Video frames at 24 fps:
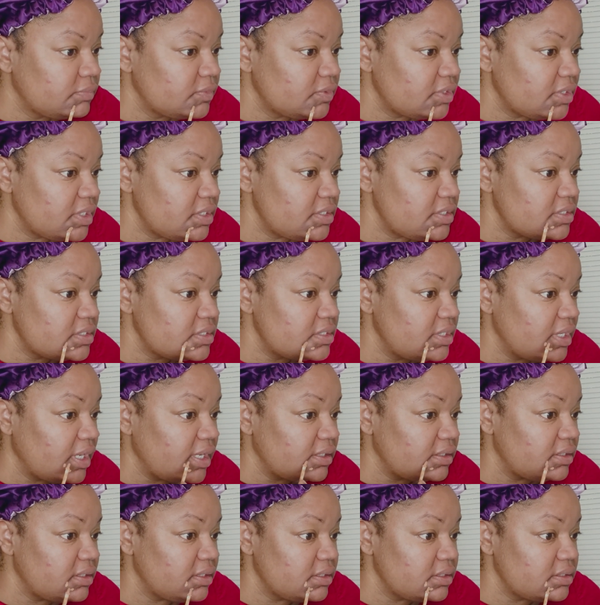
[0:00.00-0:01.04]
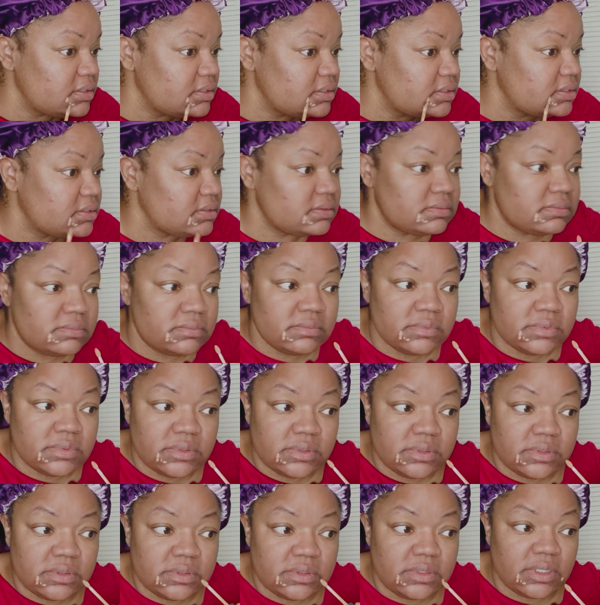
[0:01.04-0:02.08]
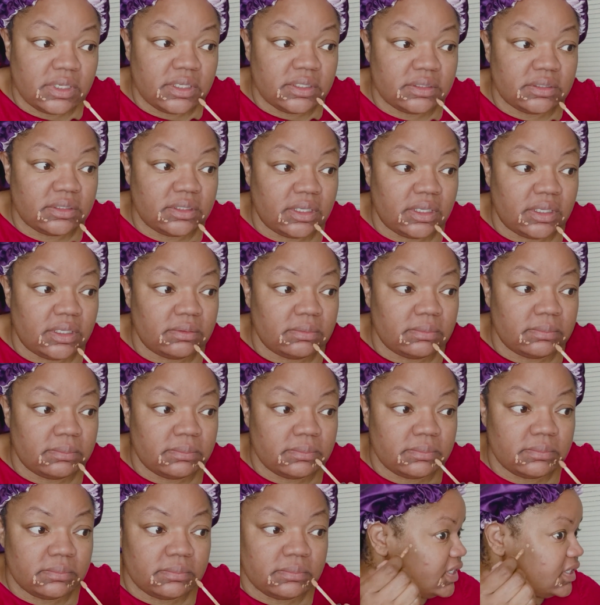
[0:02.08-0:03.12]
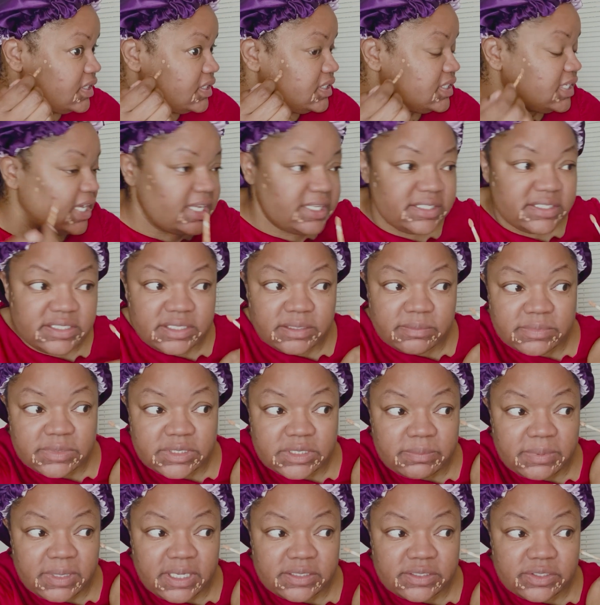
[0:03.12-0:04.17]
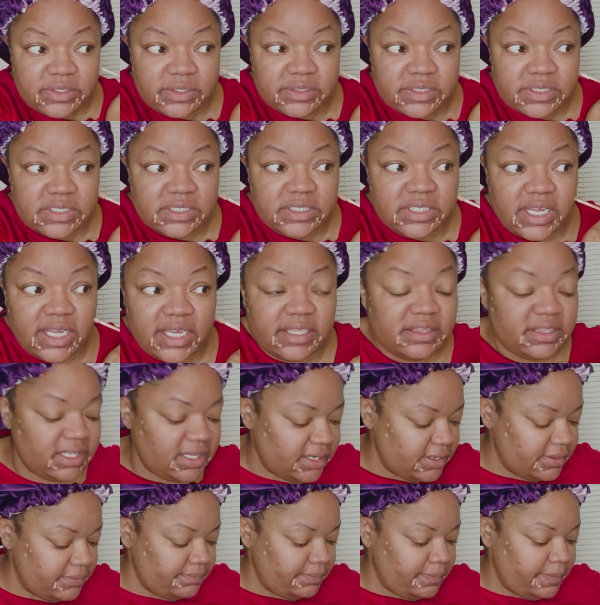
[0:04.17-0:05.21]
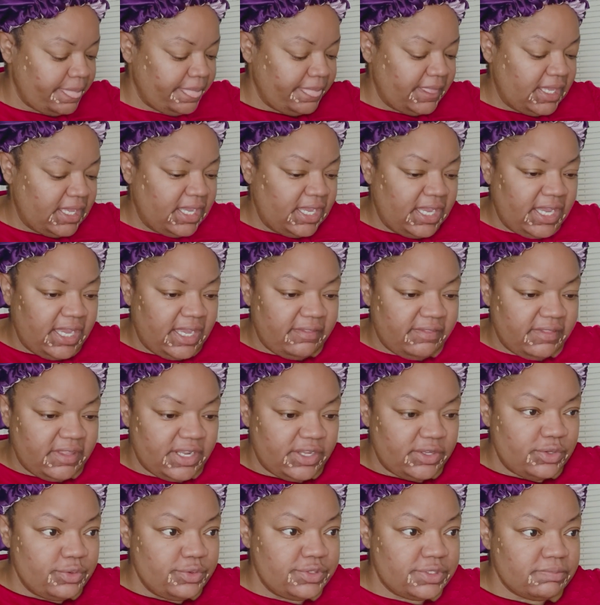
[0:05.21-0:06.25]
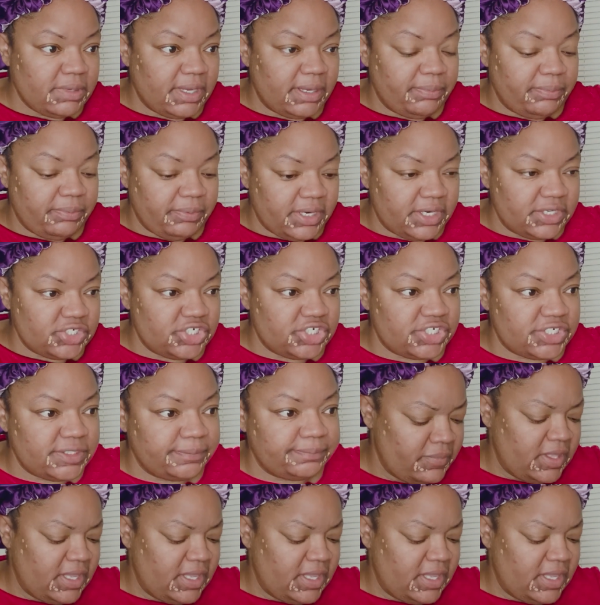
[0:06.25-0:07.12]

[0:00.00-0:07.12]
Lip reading: I just dot this, dot that, dot some spots on the side there. And then I use my brush.